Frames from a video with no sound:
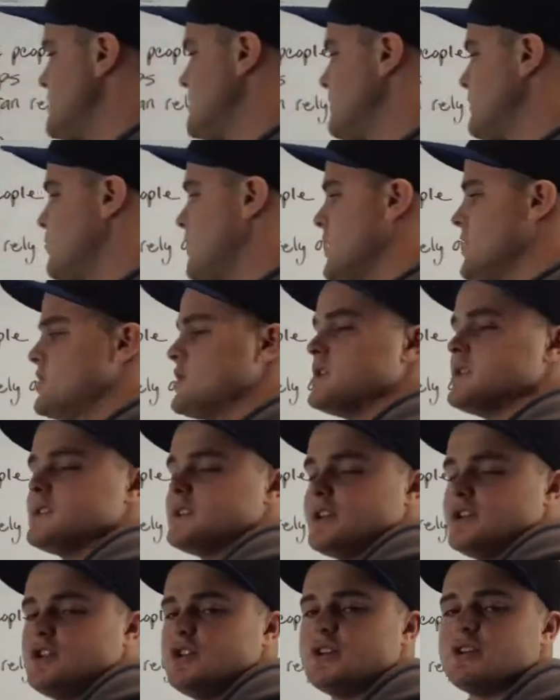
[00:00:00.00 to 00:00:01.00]
some
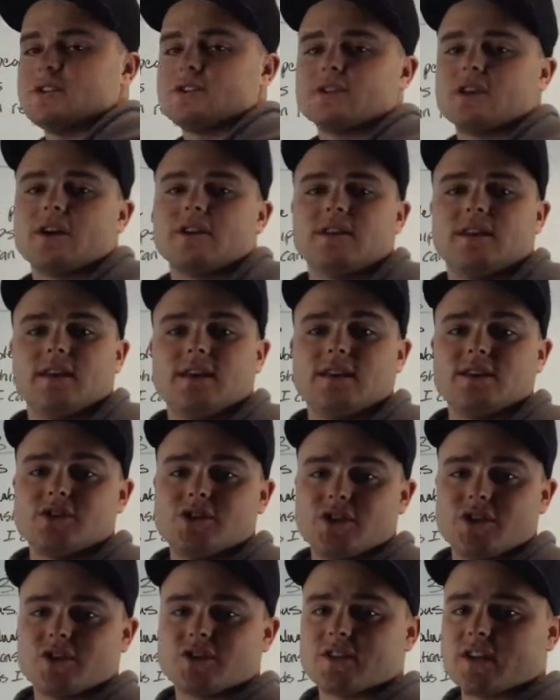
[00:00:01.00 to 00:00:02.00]
questions that you can start thinking
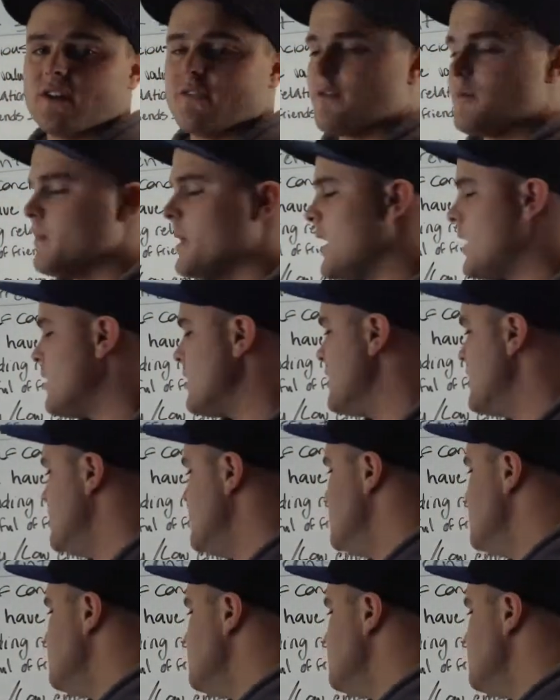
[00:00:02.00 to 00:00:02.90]
to yourself about.